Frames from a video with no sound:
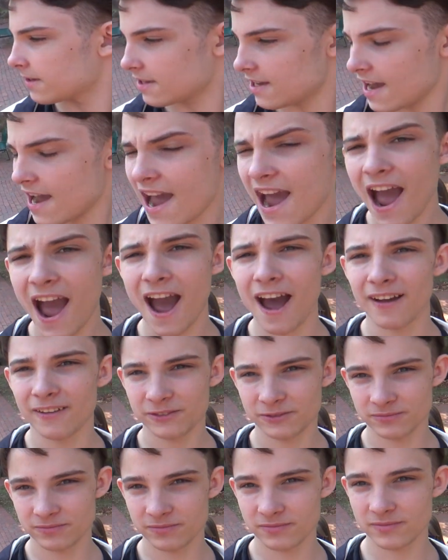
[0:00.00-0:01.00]
Yeah,
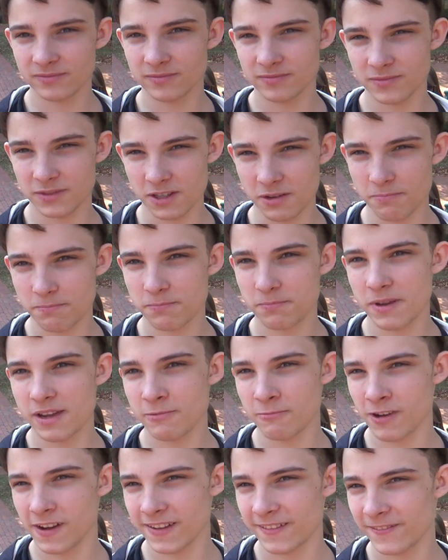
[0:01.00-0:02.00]
it's a big
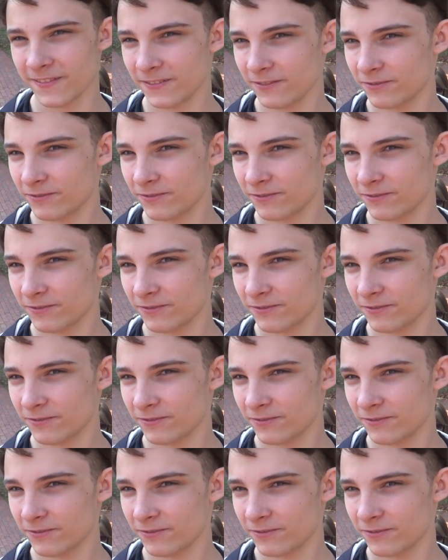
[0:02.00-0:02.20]
one.